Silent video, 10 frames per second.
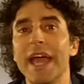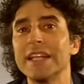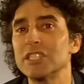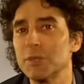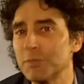
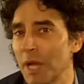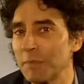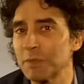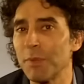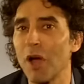and
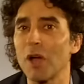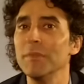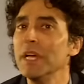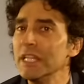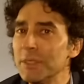sometimes
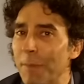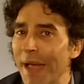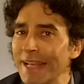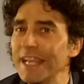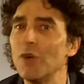barb,
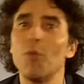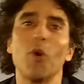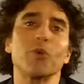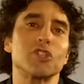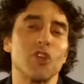depending on
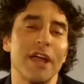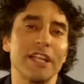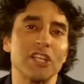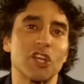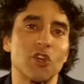what we're
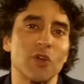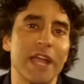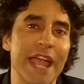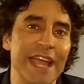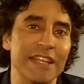trying to
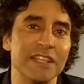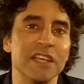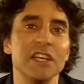create.